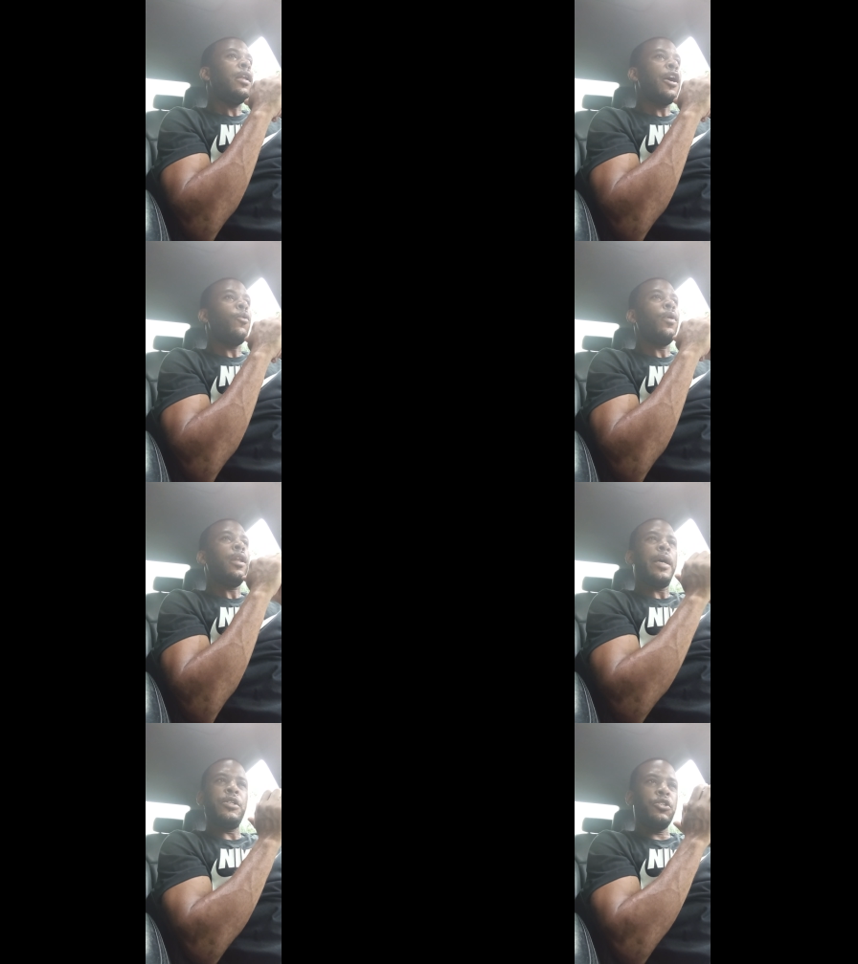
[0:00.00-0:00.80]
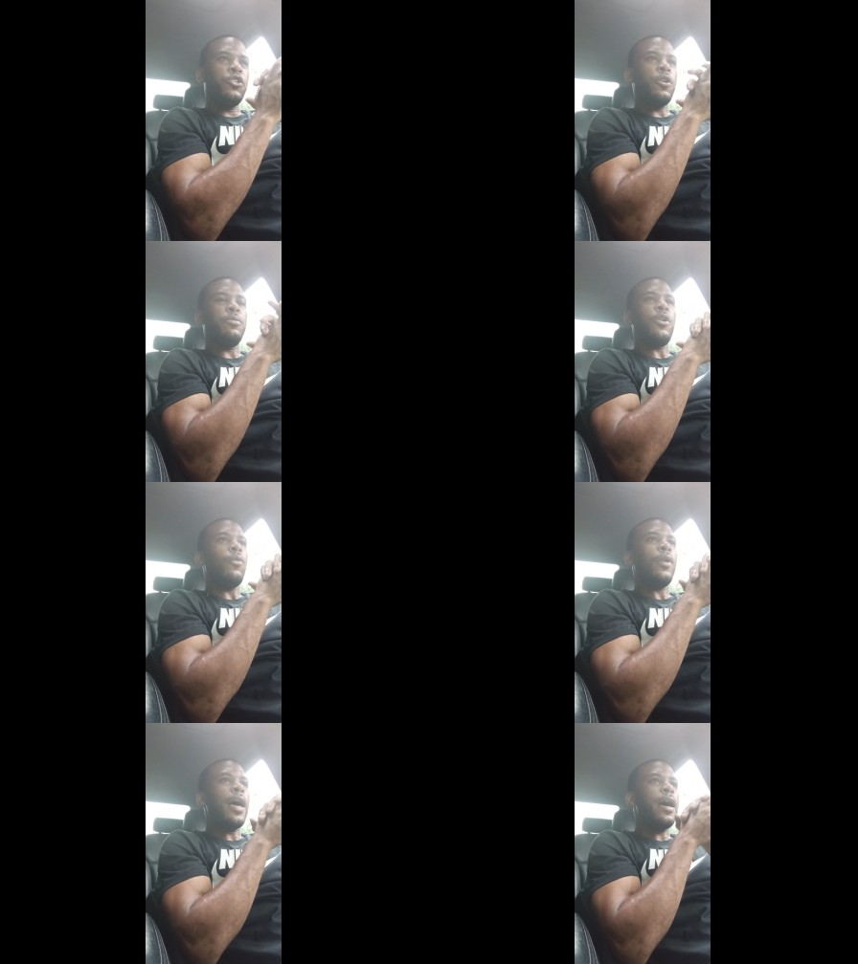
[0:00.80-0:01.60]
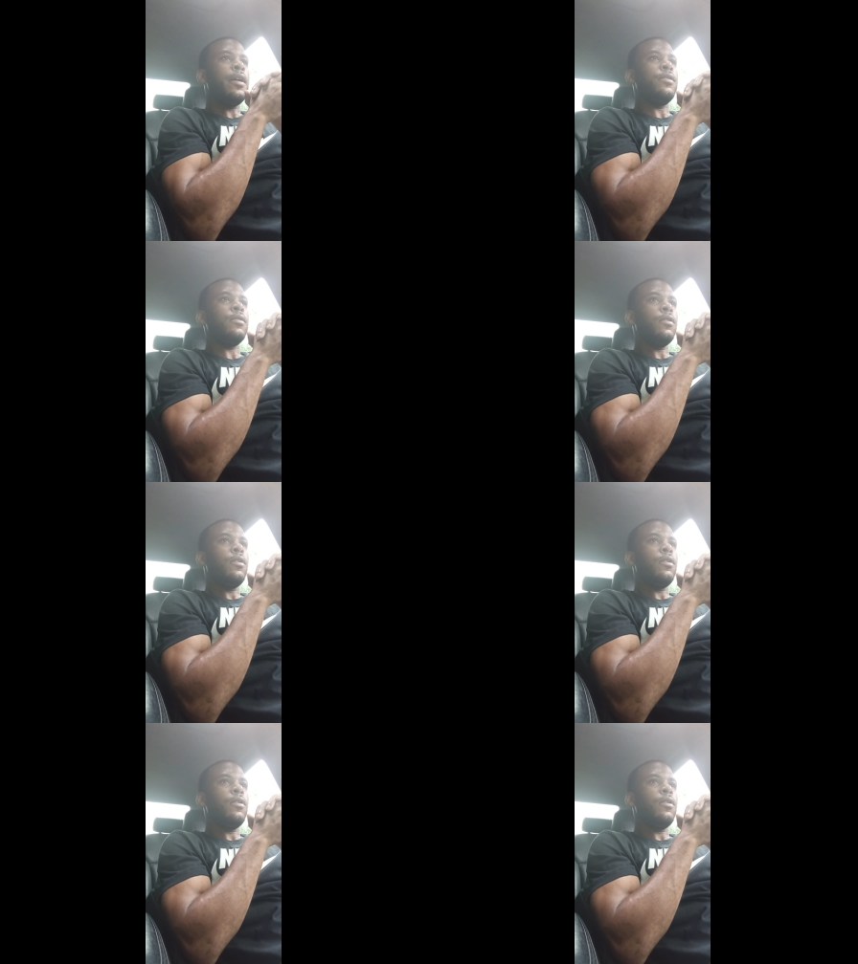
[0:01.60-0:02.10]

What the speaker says: a lot of relationships don't last?